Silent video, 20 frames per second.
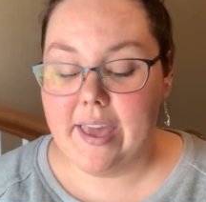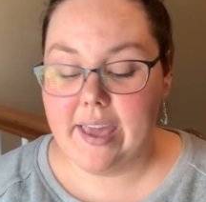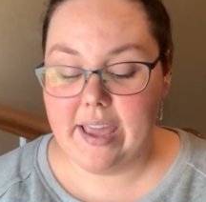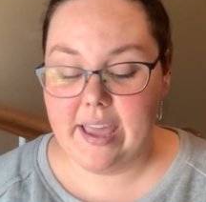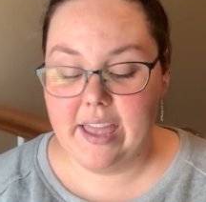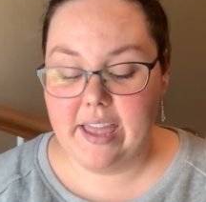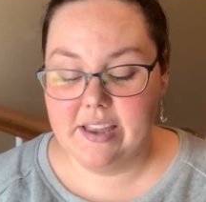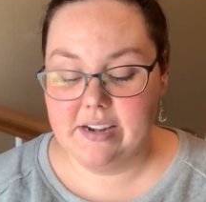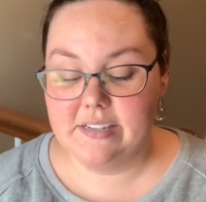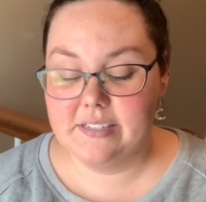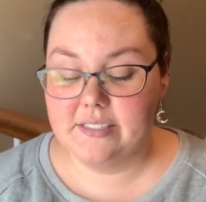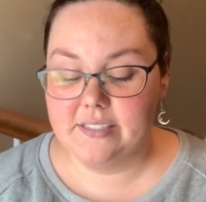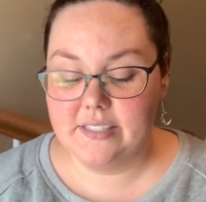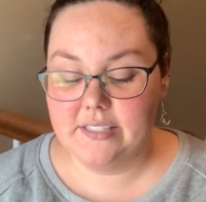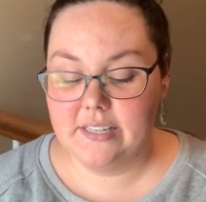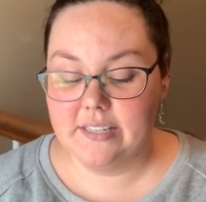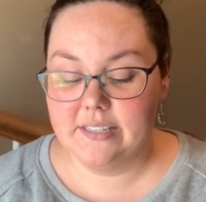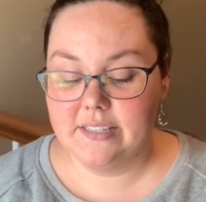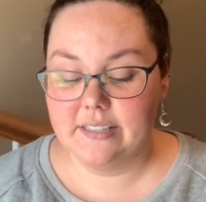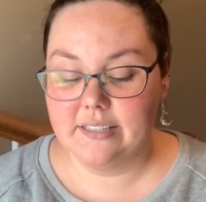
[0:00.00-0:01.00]
And
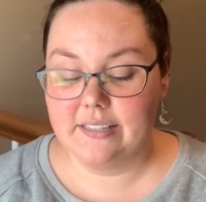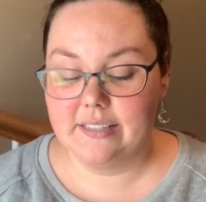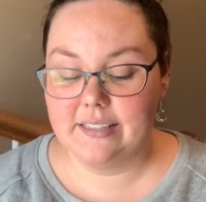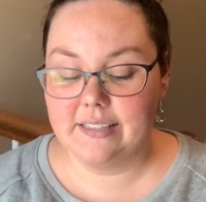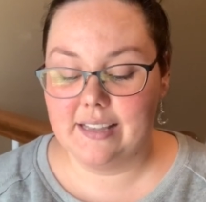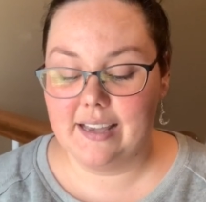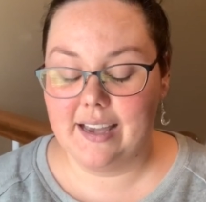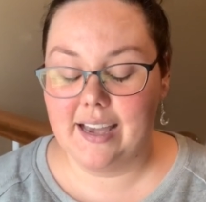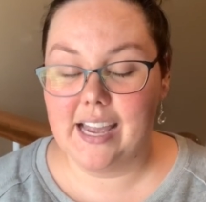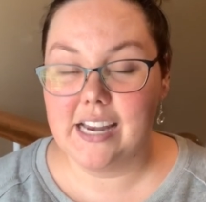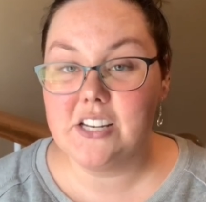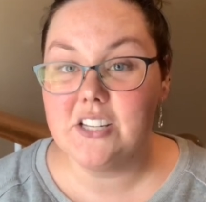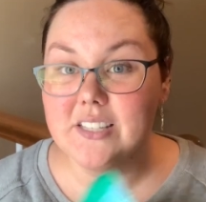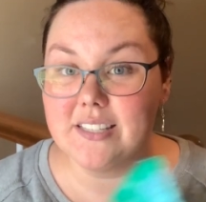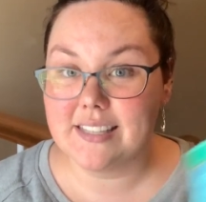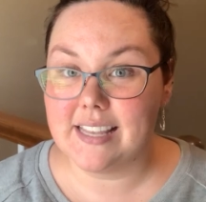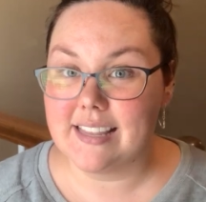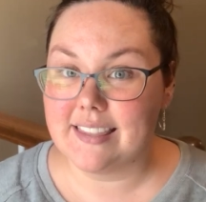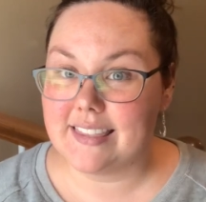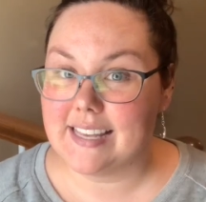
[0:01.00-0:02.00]
I
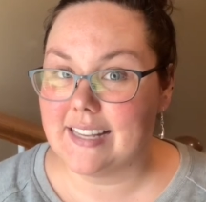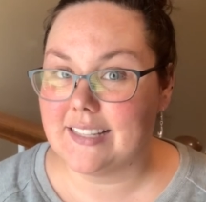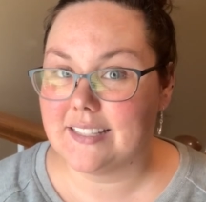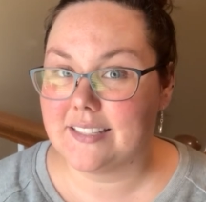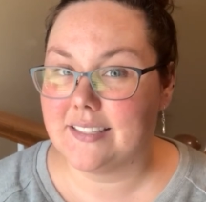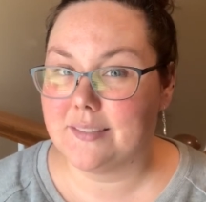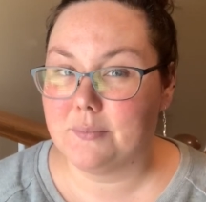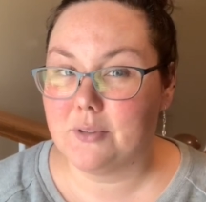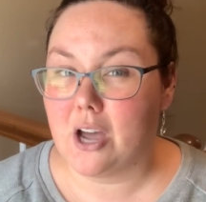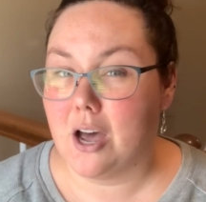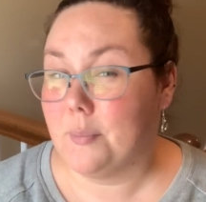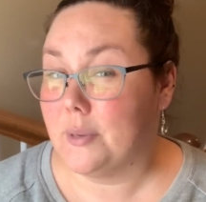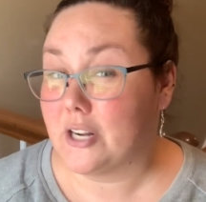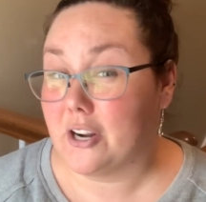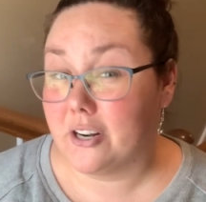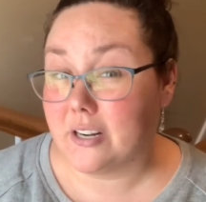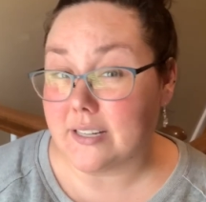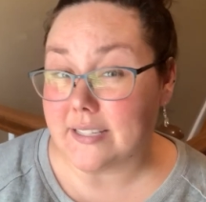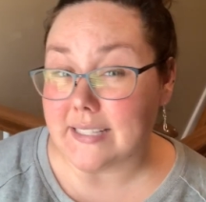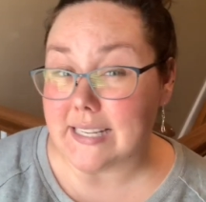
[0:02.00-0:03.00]
just think that's common
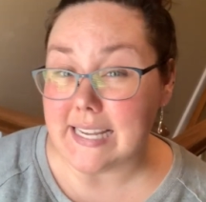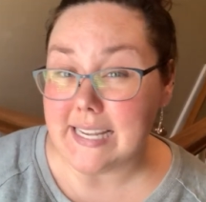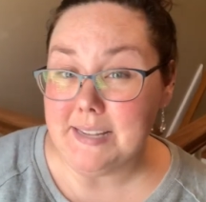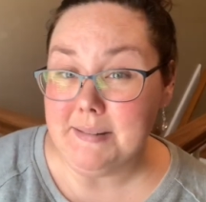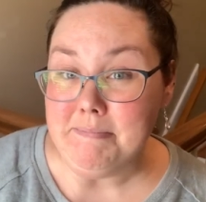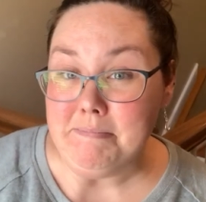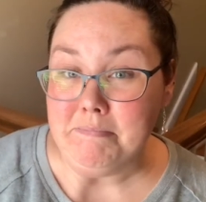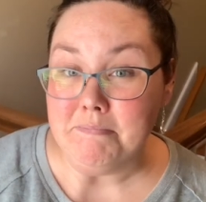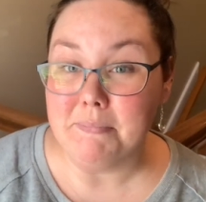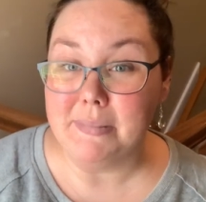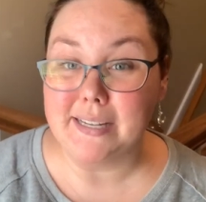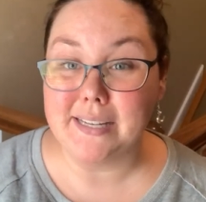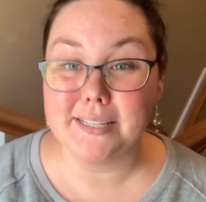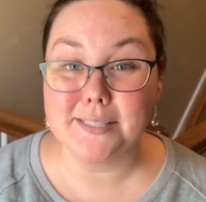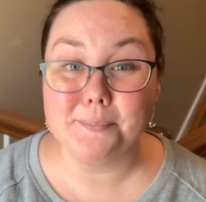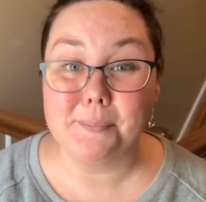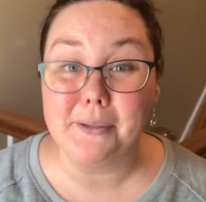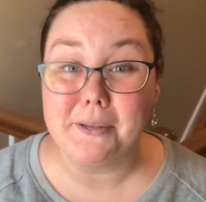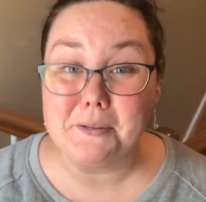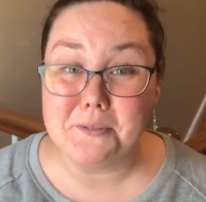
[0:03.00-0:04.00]
courtesy
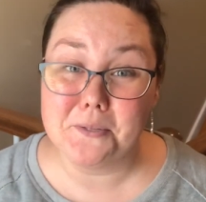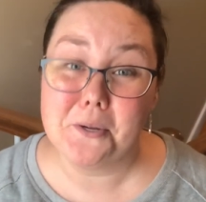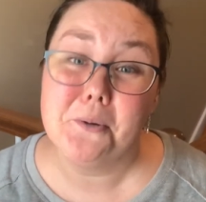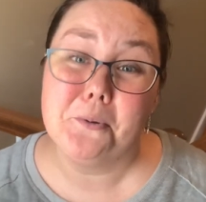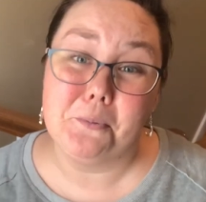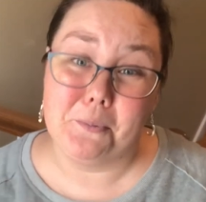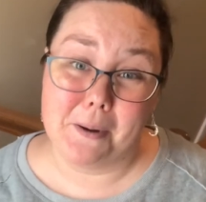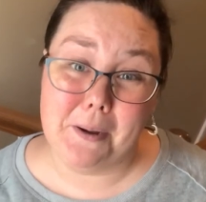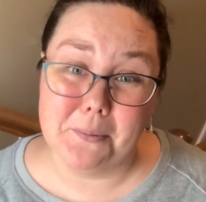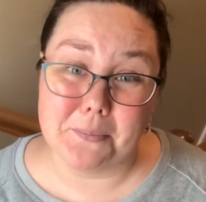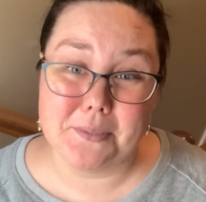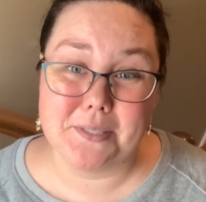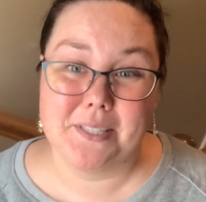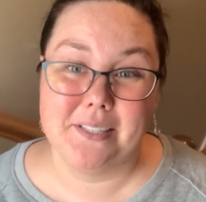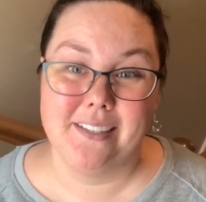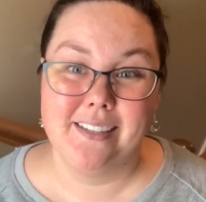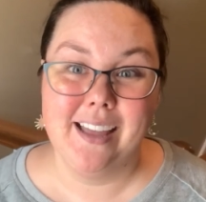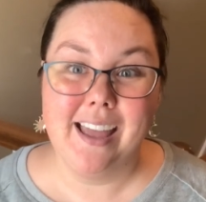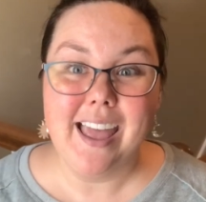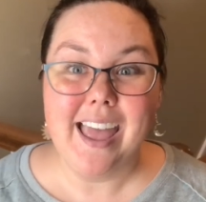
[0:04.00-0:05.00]
because planes are
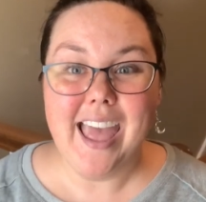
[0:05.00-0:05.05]
gross.